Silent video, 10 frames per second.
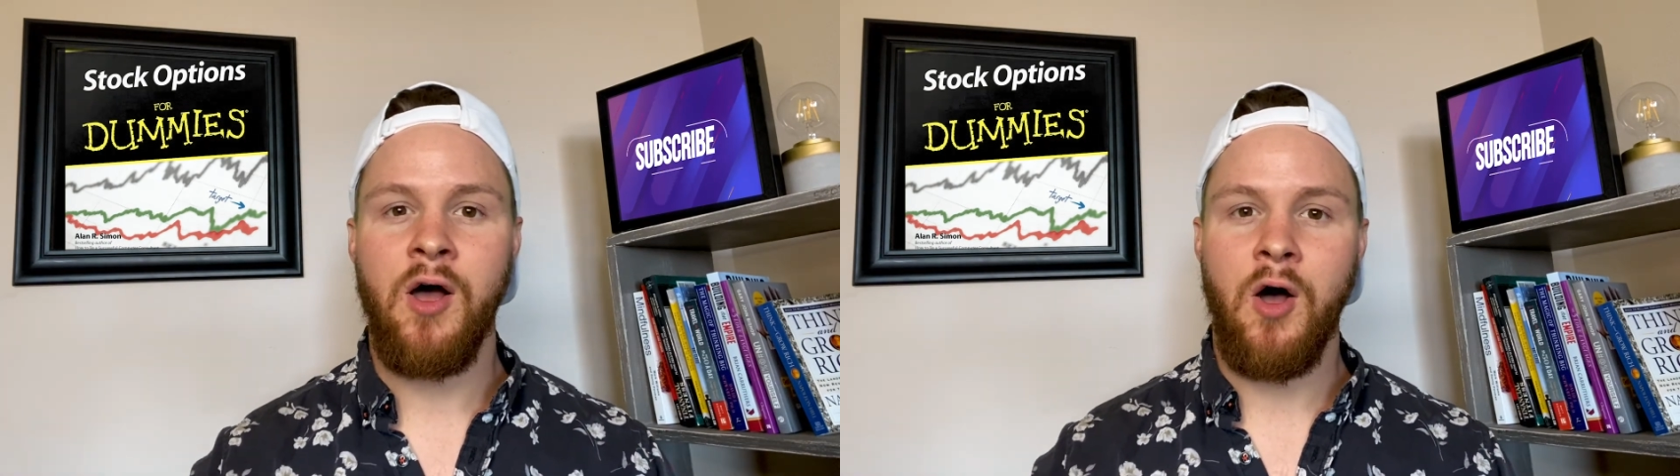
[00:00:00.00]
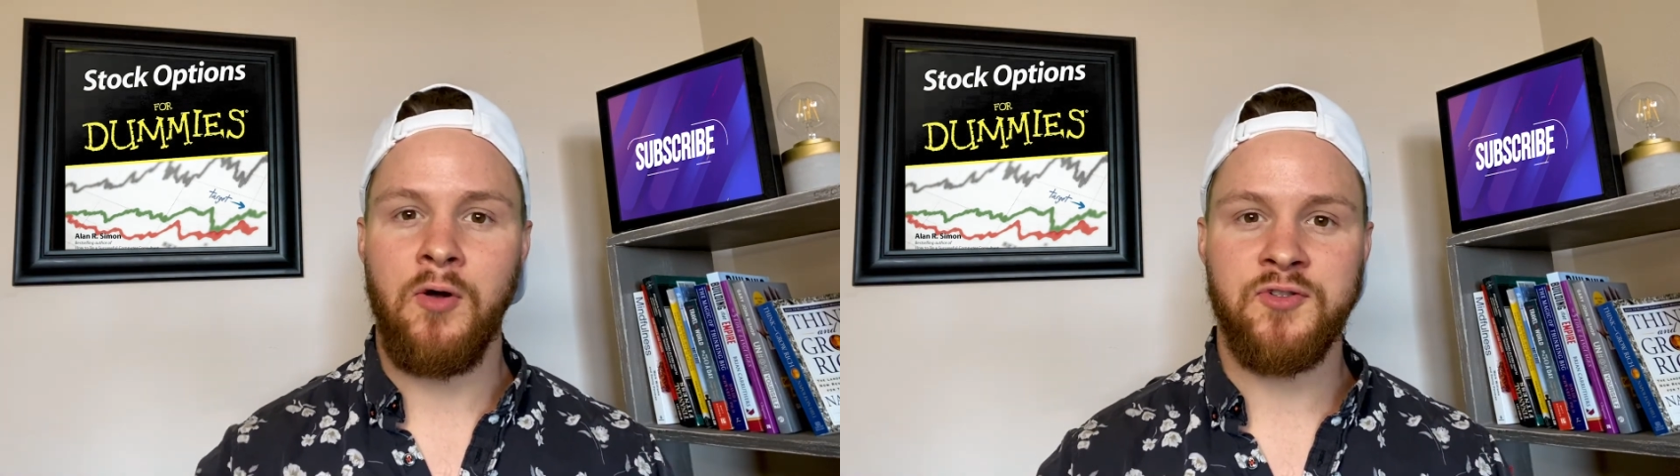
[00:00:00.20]

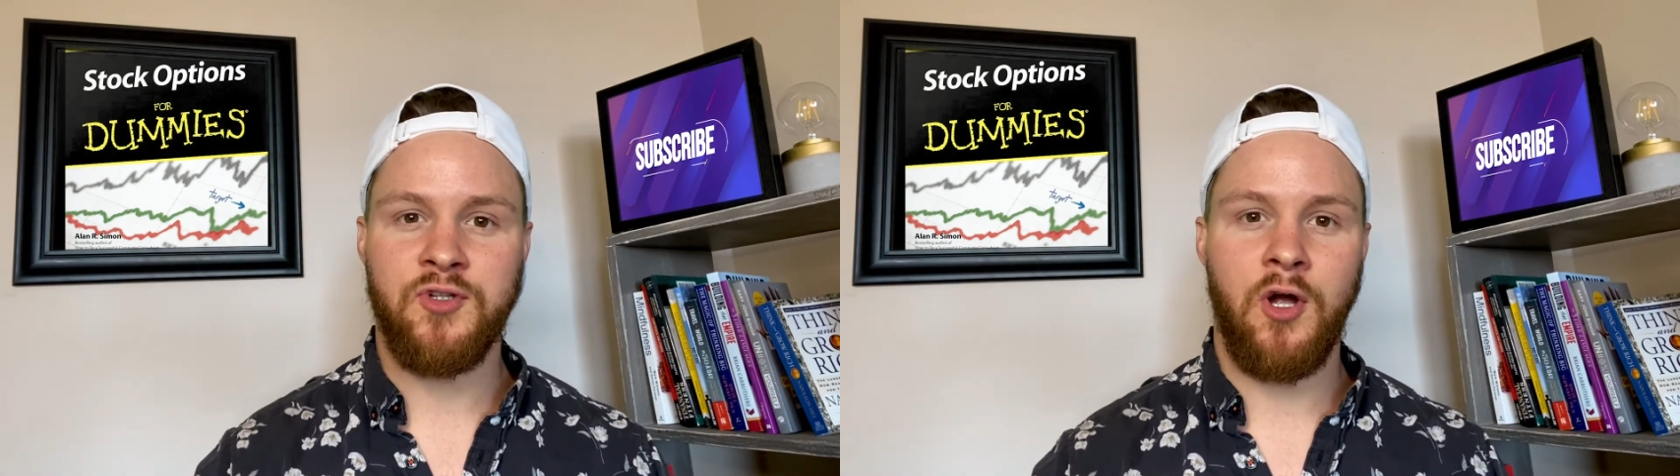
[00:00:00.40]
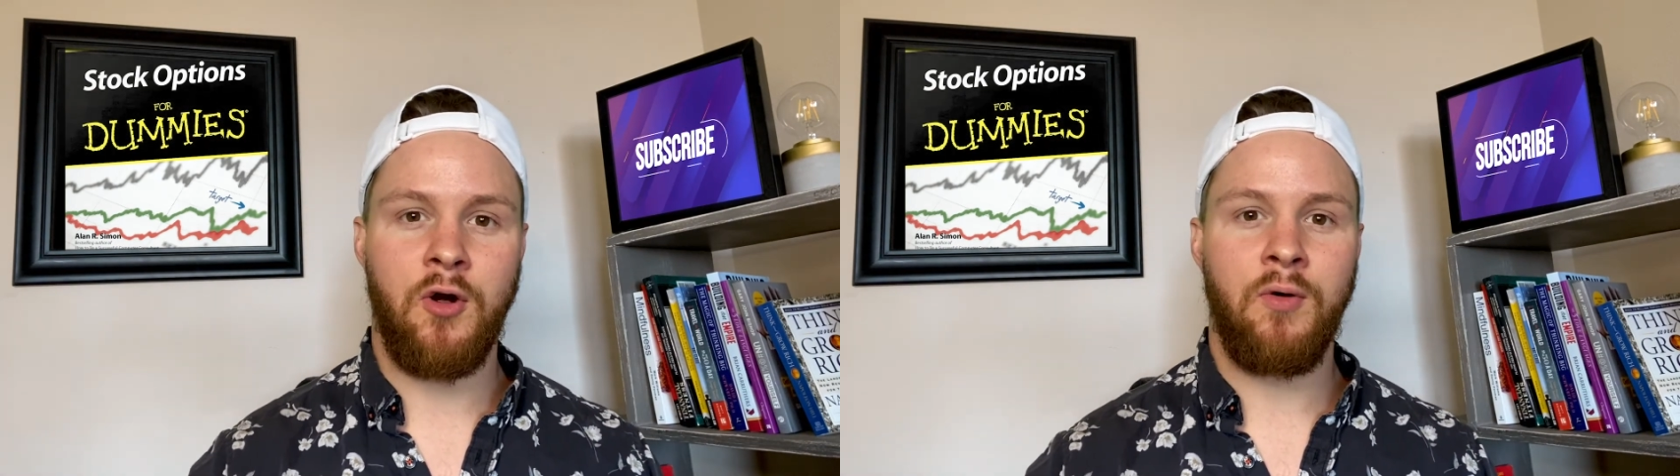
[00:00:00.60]

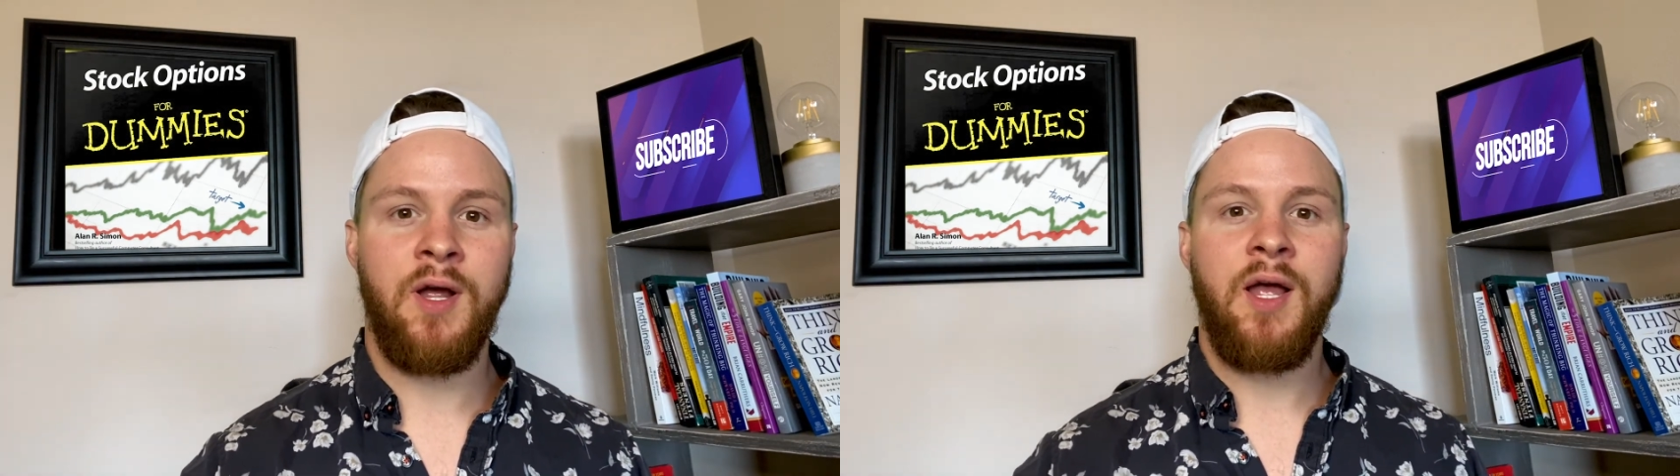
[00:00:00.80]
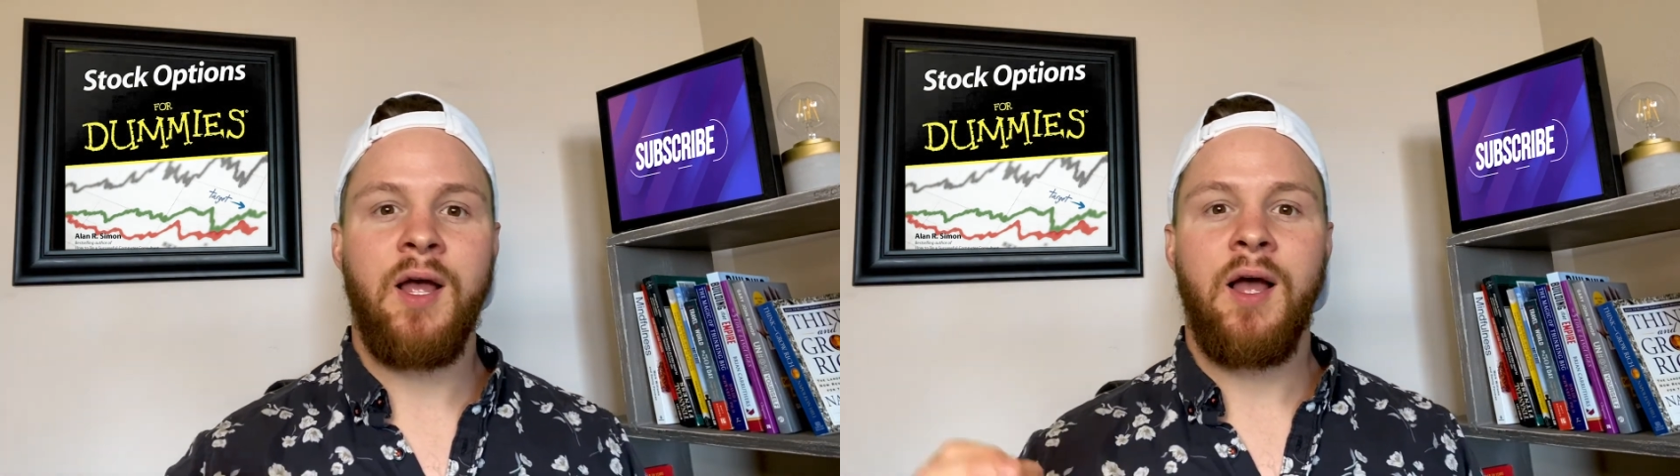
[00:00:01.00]
Also,
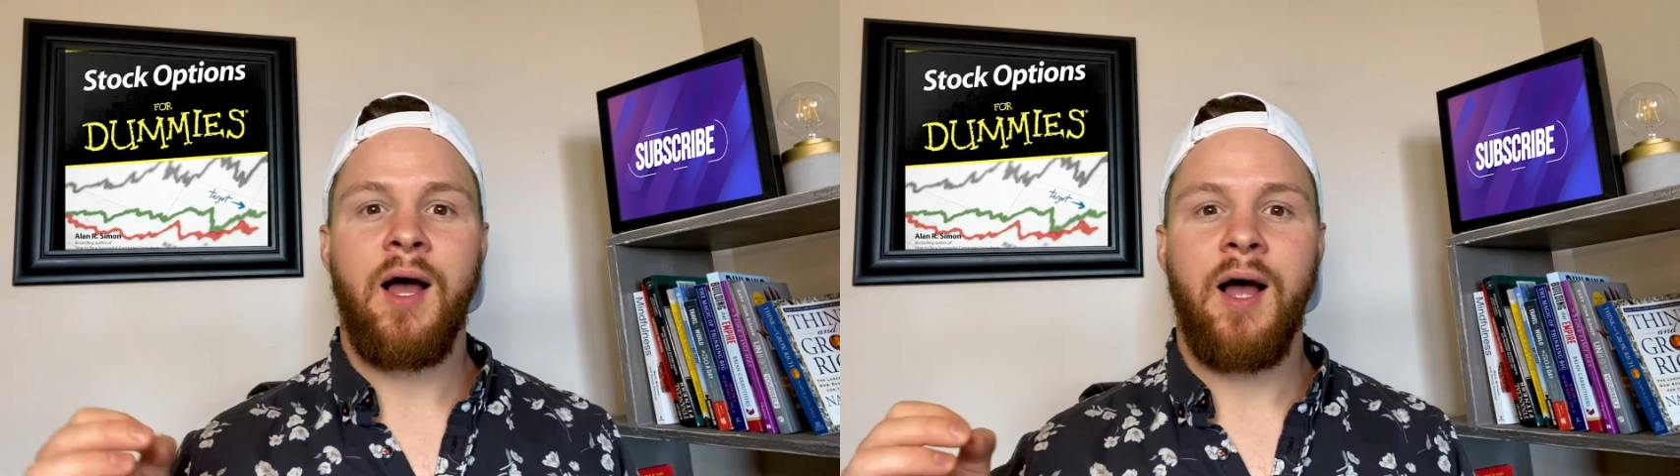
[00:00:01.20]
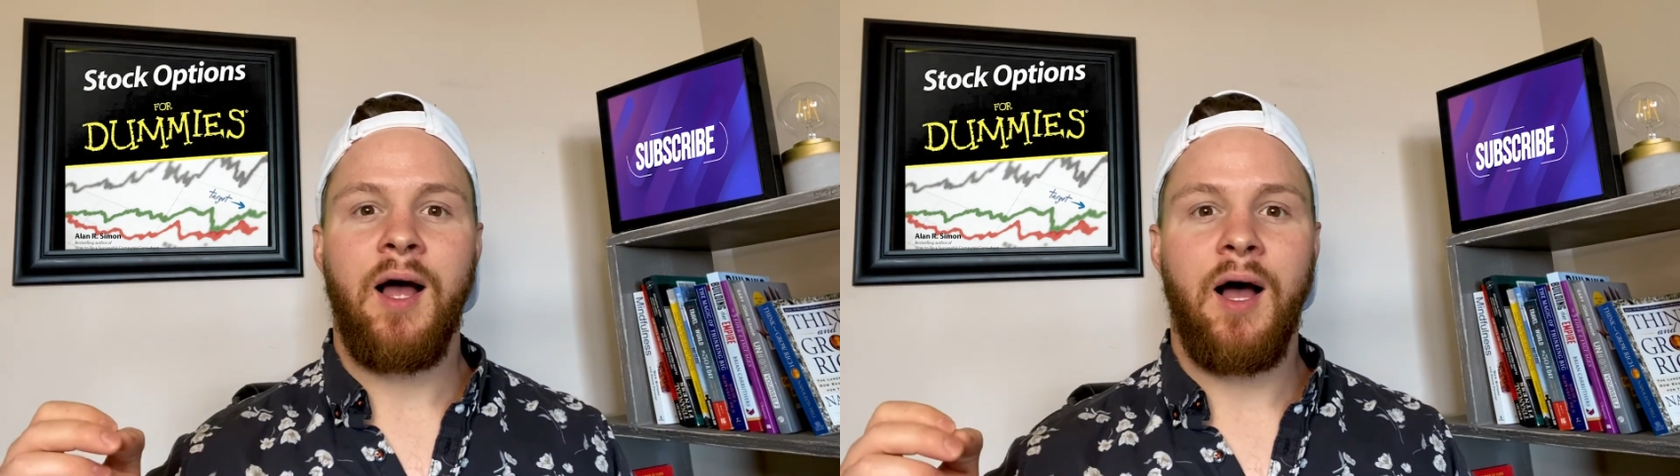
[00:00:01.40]

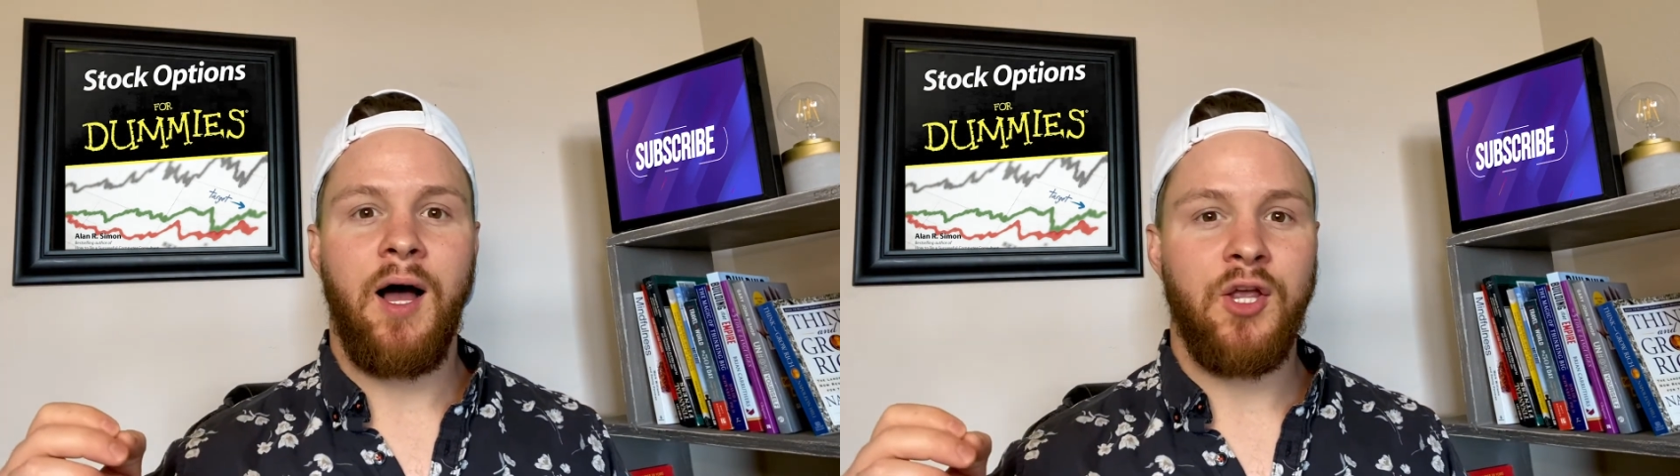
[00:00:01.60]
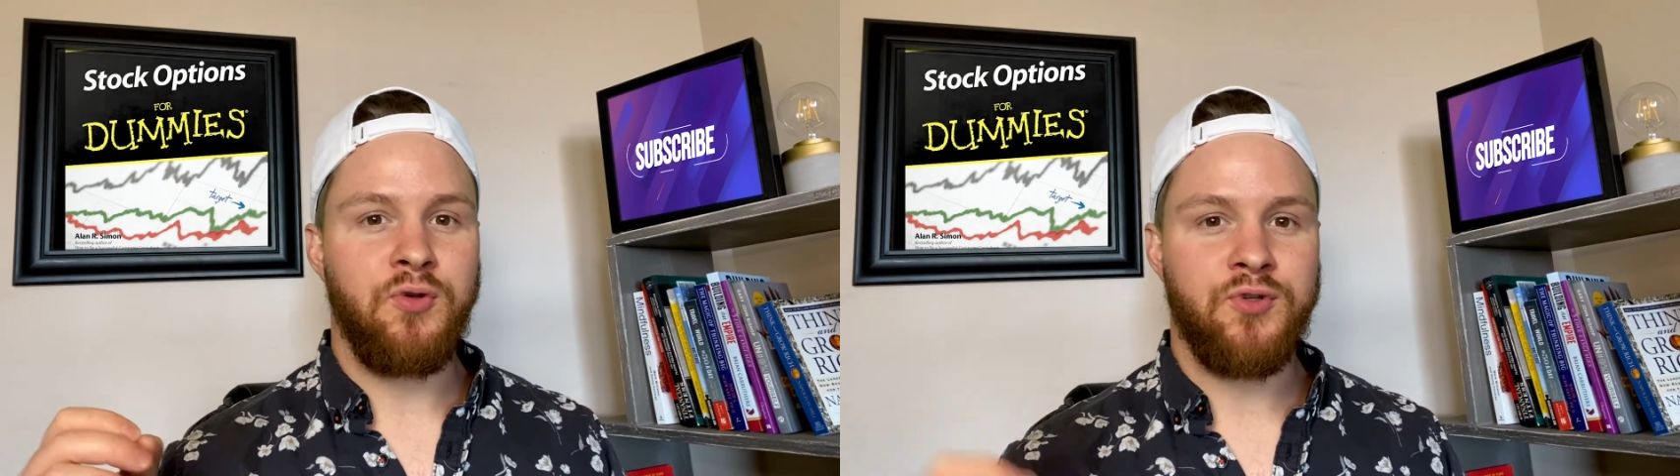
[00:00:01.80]

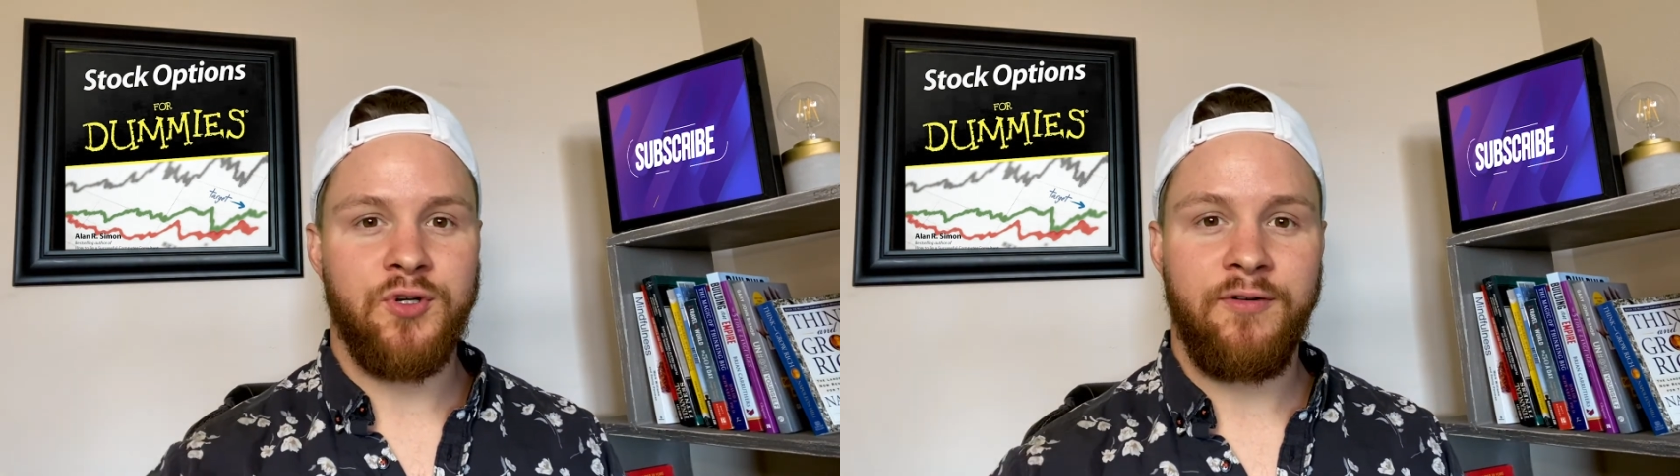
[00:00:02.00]
you should